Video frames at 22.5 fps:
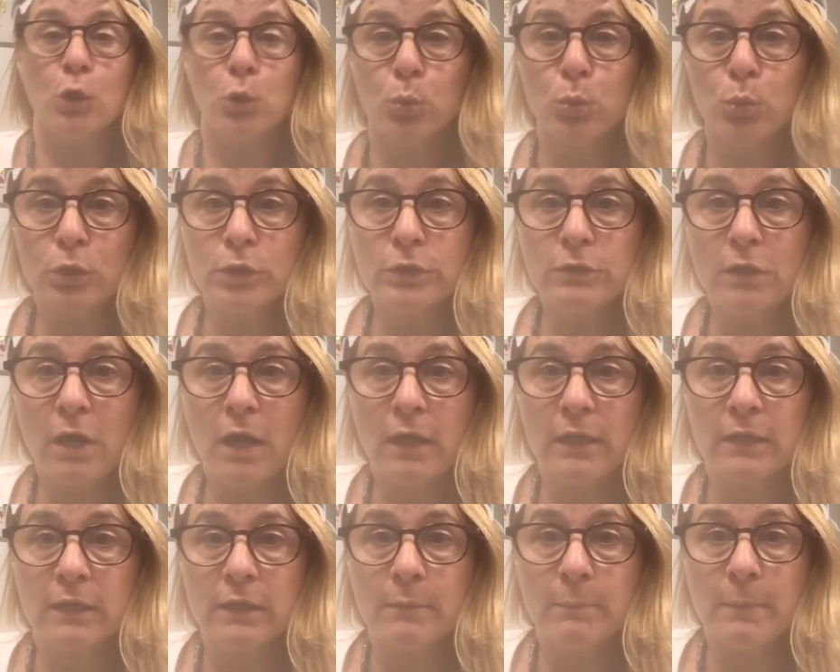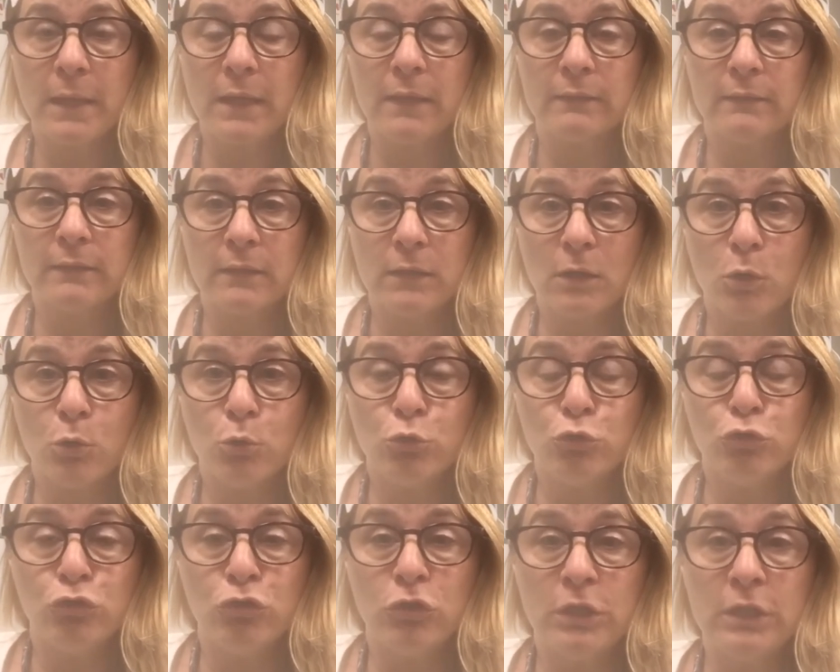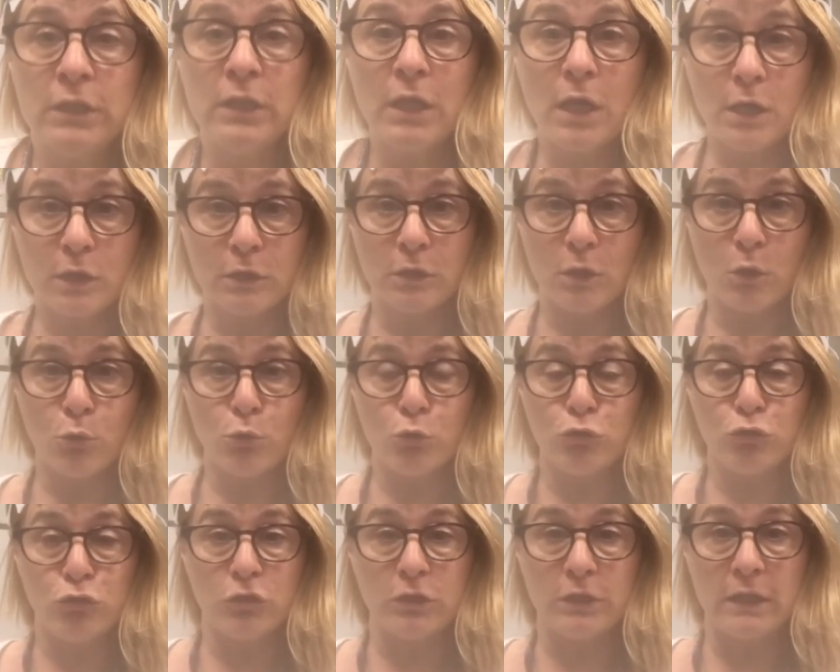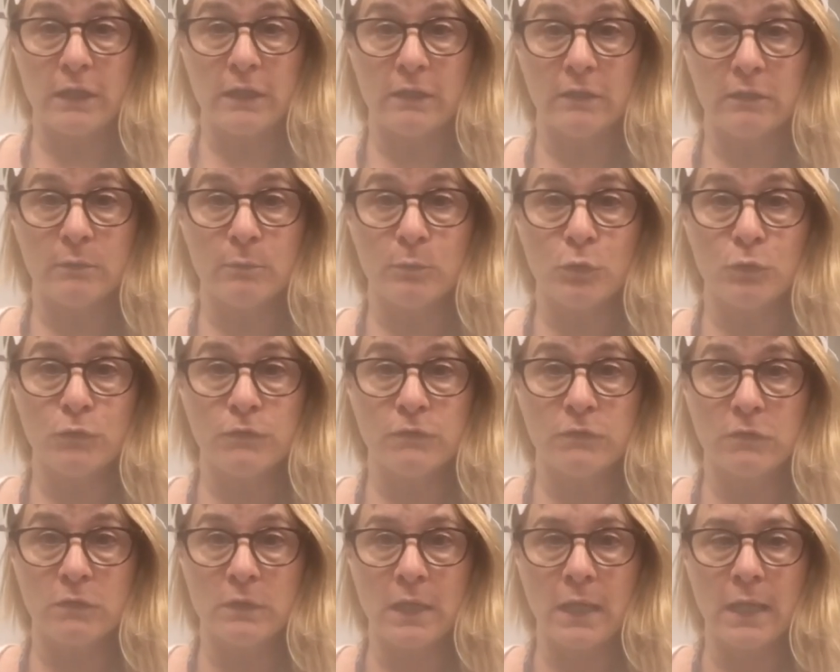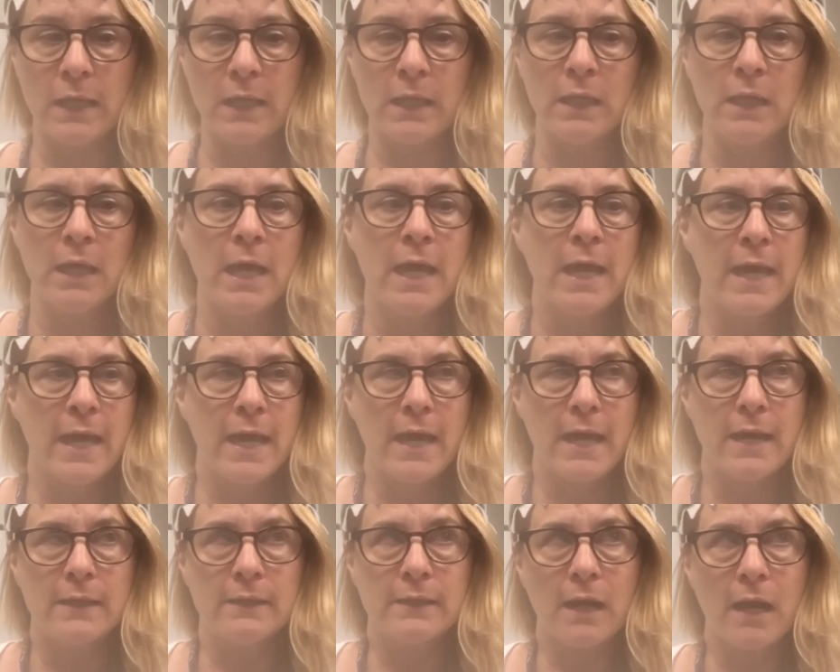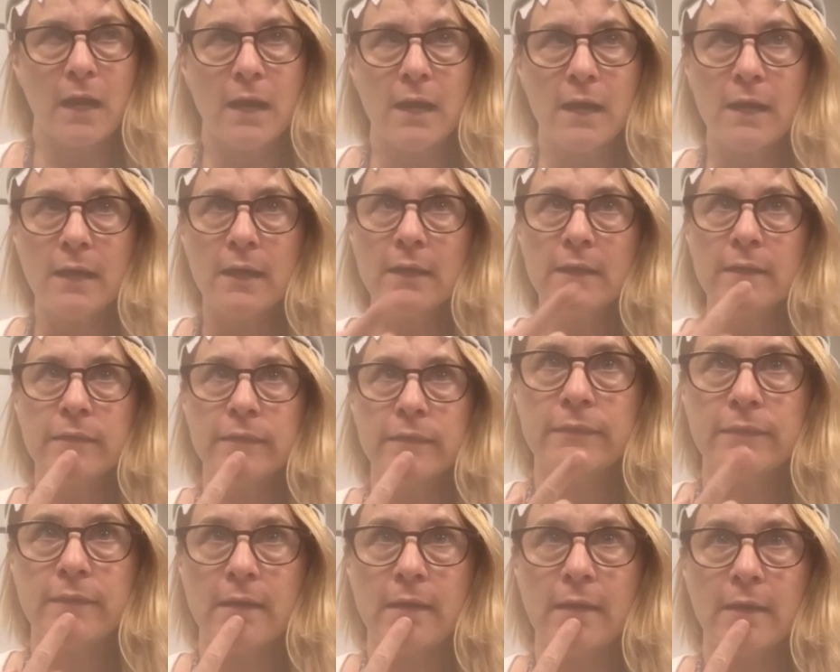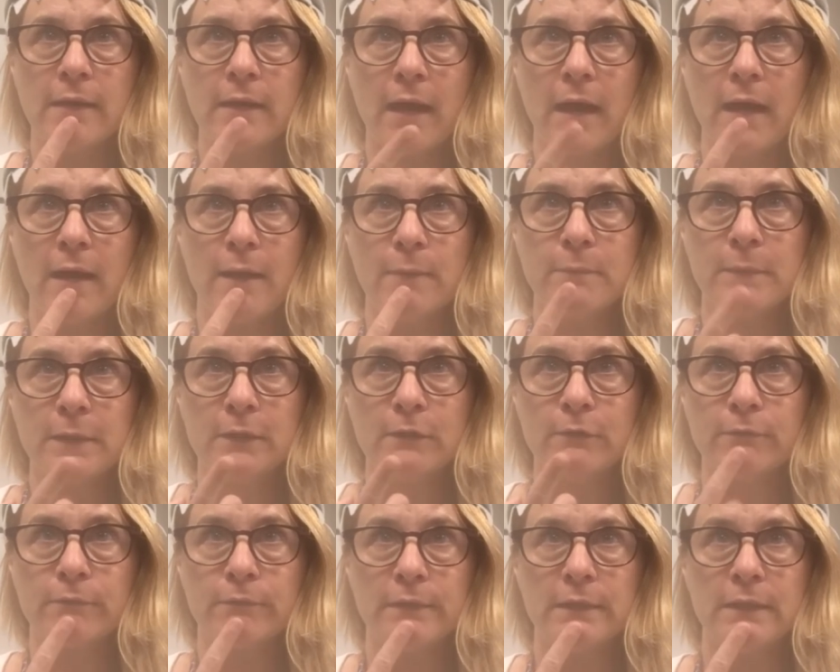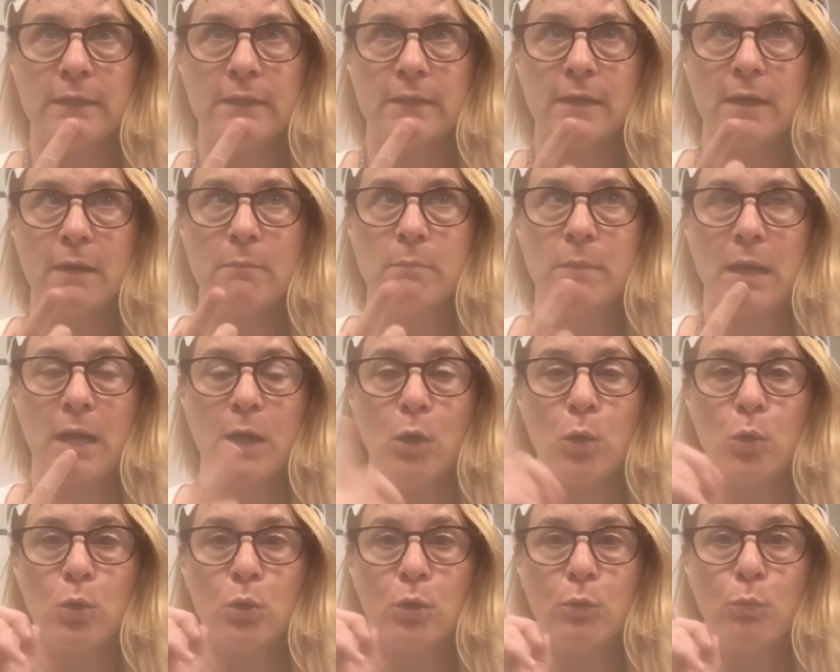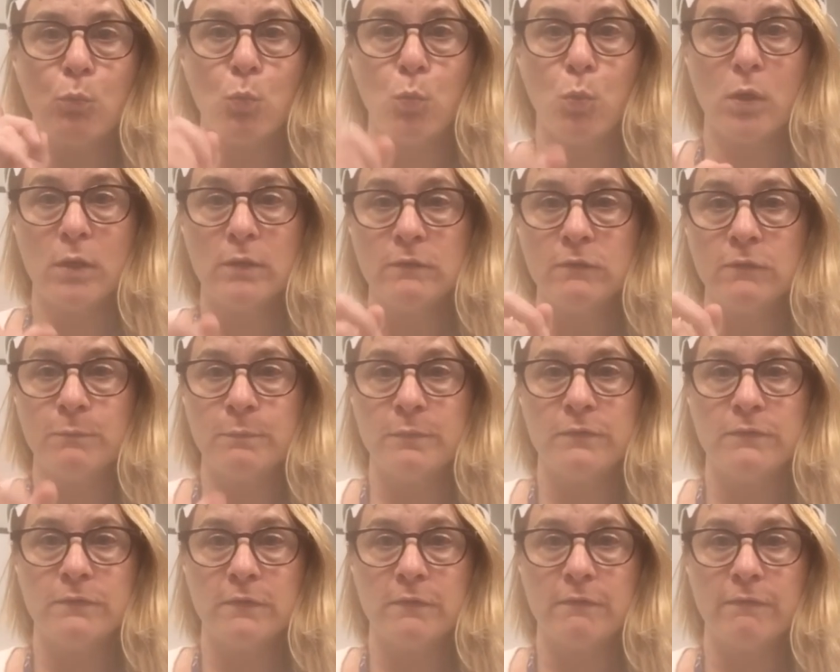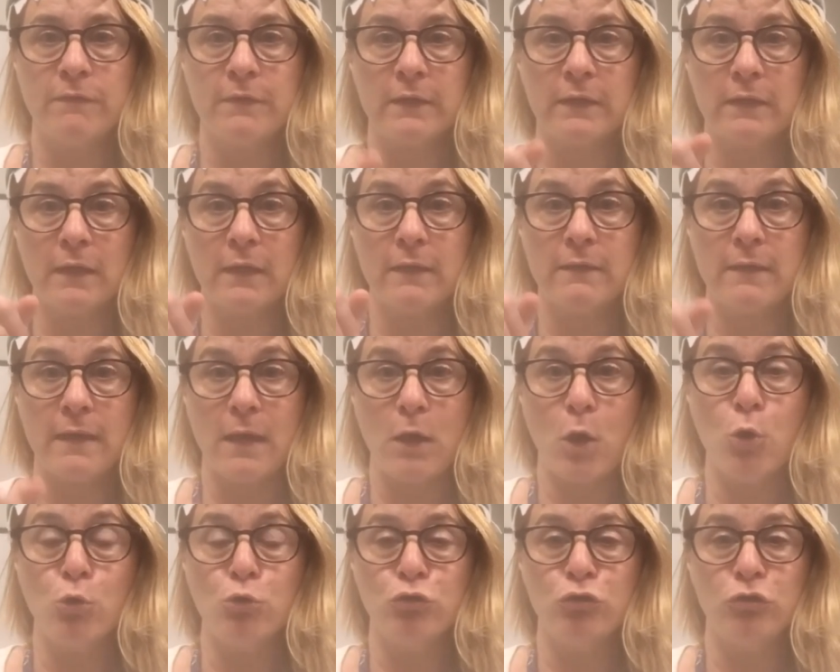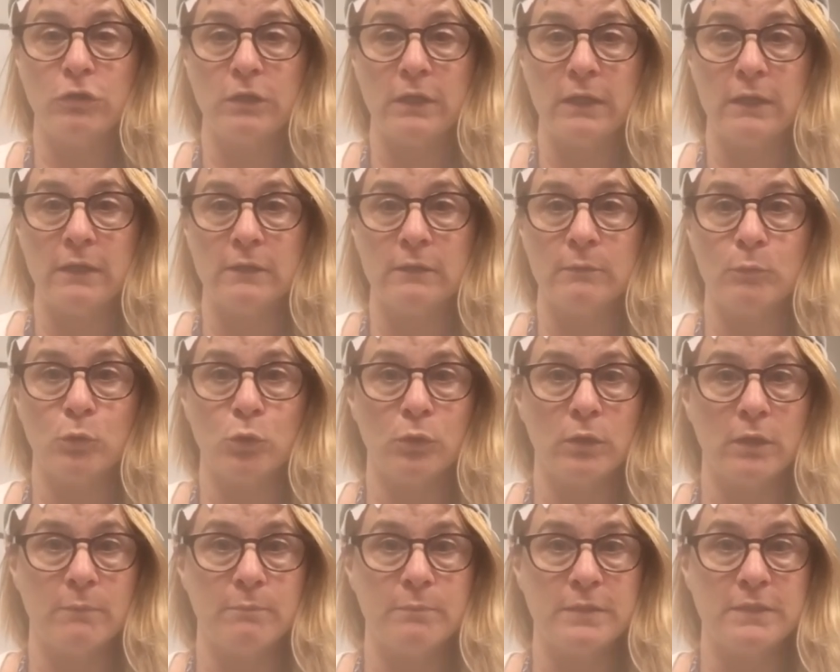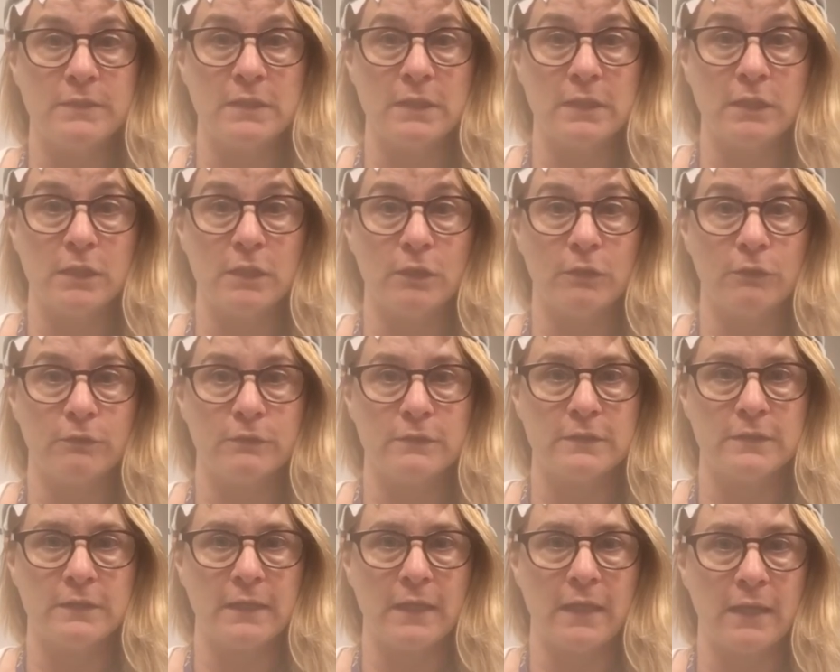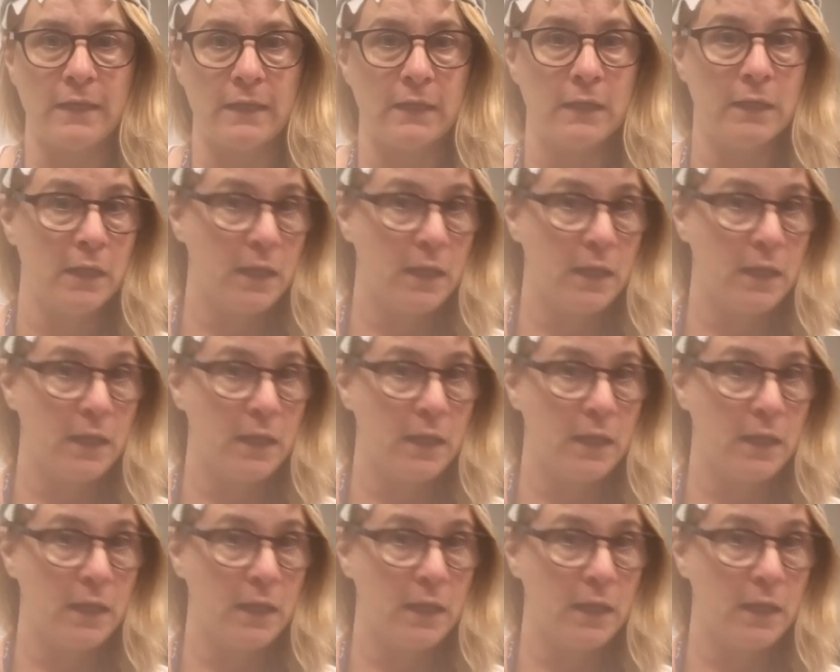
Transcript: We're talking about the ocean and ocean animals today, and I think I'm going to read about one specific ocean animal in particular today.